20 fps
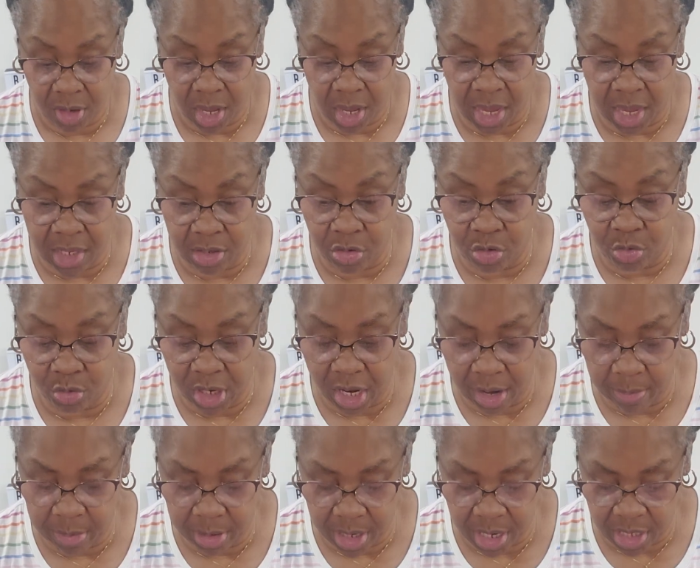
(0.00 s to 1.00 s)
And you
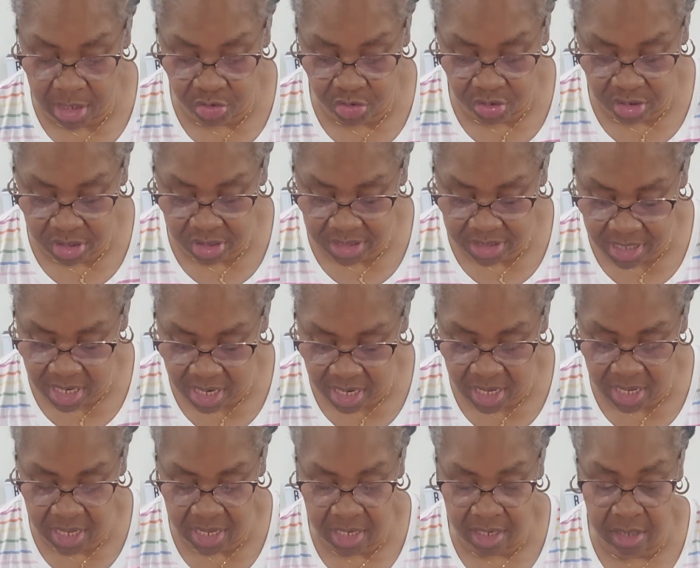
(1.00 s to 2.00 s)
laminate your
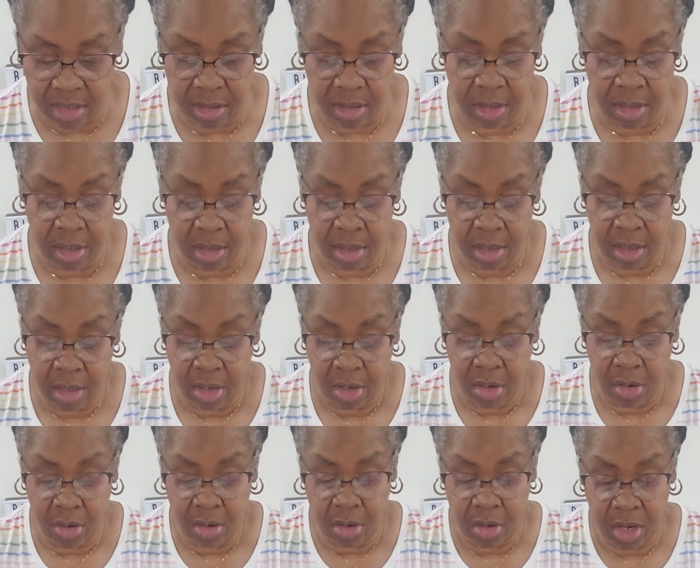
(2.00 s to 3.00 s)
design
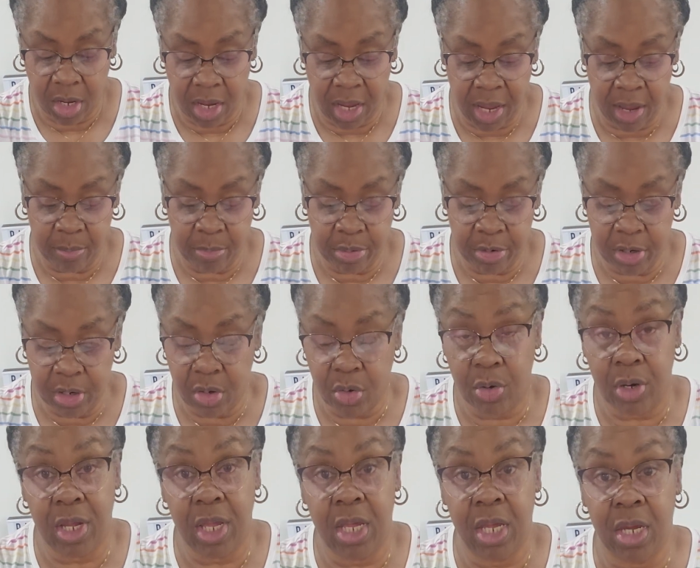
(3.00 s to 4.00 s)
and put it
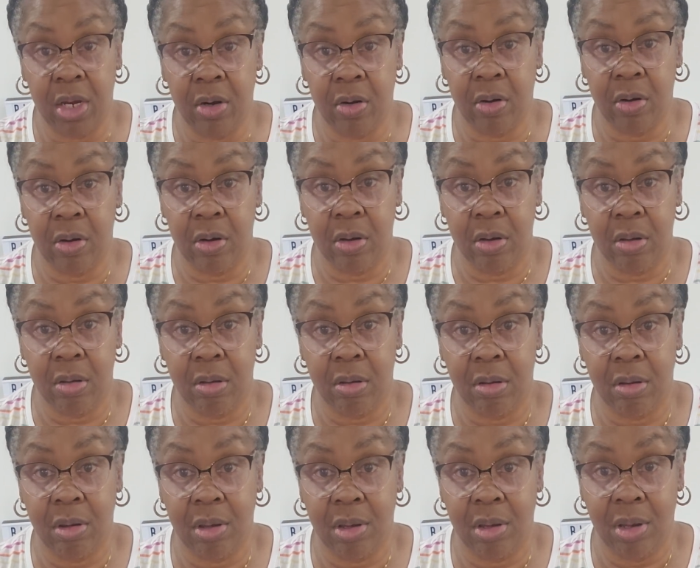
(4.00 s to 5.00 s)
on here.
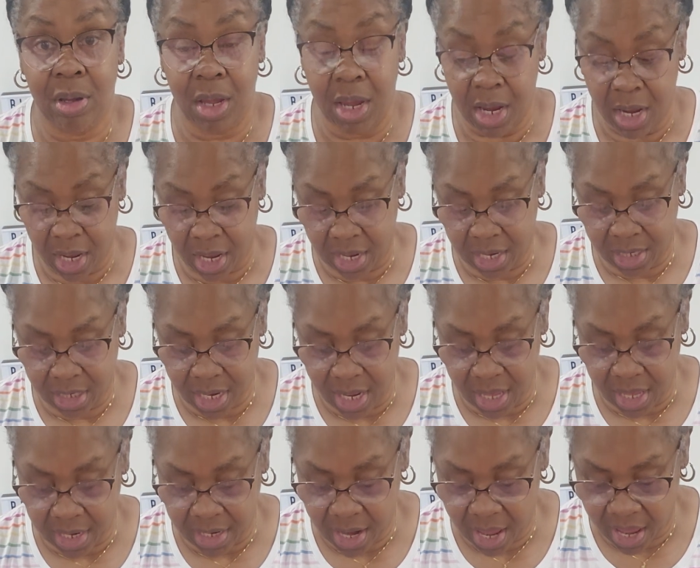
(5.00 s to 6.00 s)
And
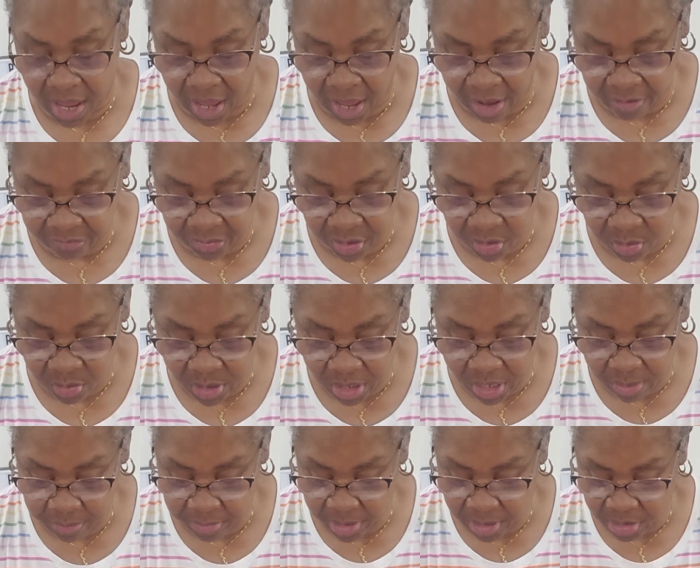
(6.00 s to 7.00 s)
then after you
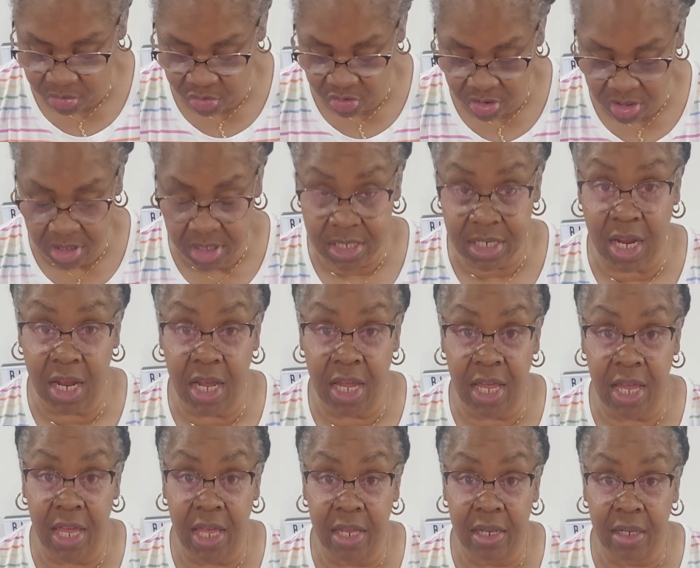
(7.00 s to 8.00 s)
laminate your
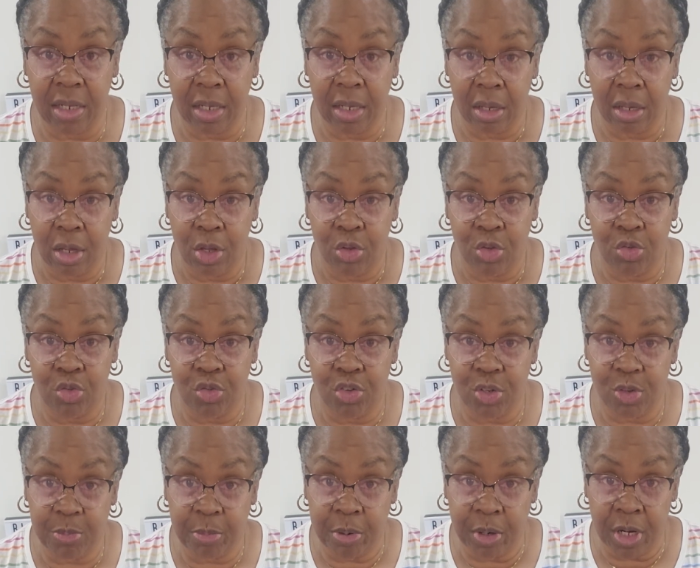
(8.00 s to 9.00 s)
design, you
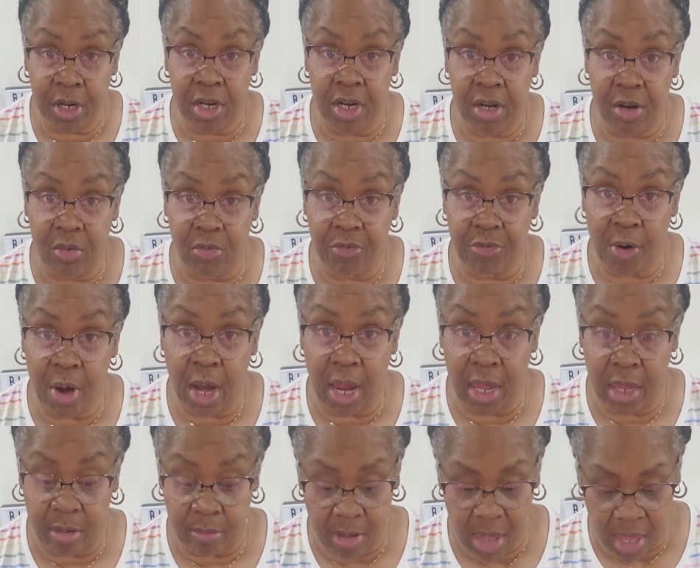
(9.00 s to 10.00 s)
just put it in the
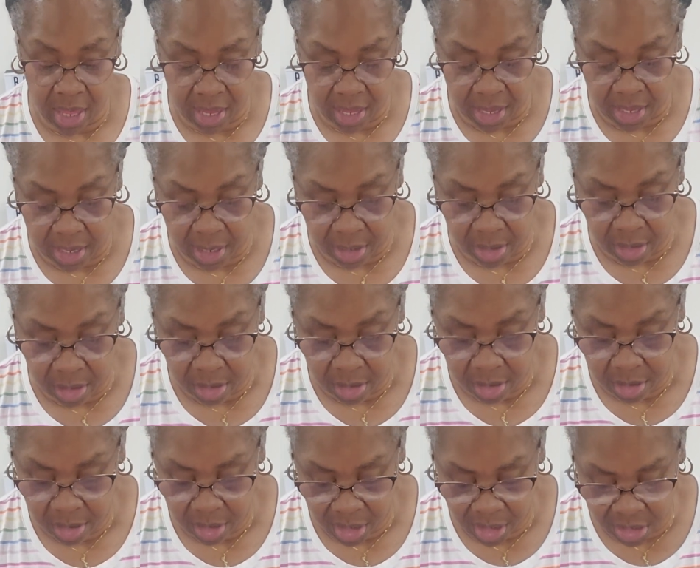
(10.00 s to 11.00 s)
frame and
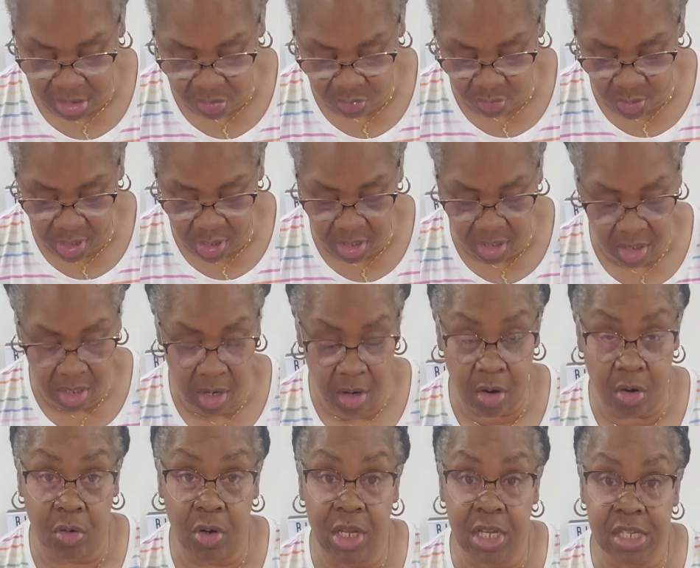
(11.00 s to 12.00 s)
it's ready to
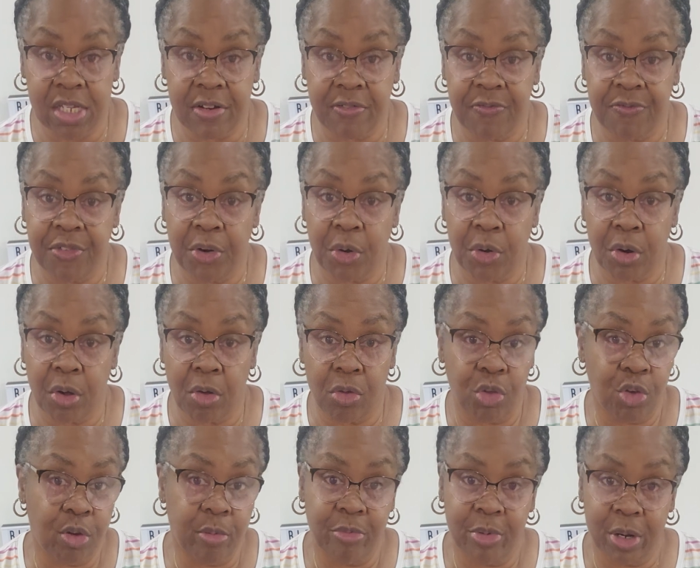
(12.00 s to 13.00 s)
go. It's a photo.
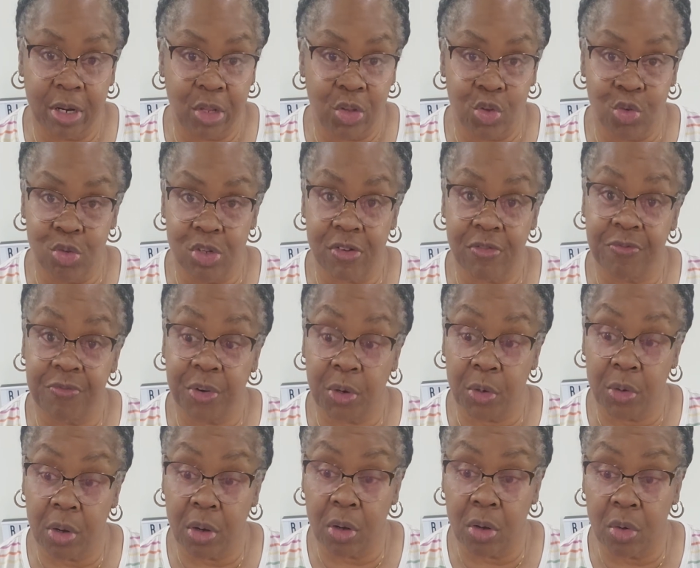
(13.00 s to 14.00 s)
You can use a
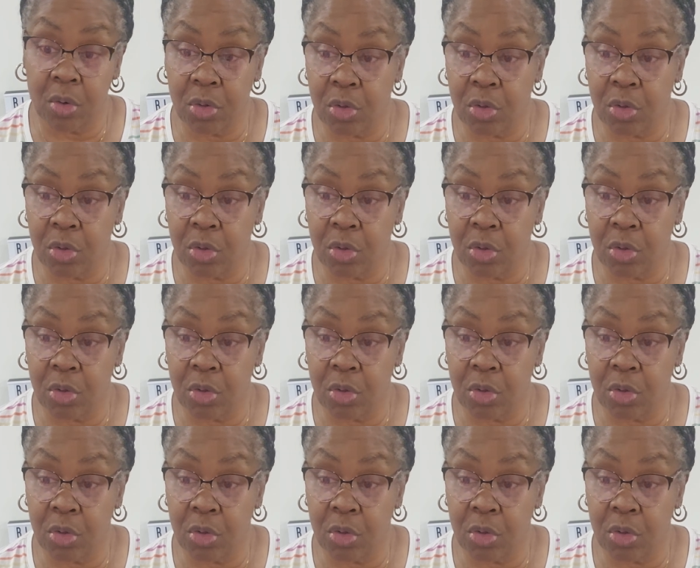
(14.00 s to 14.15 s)
photo.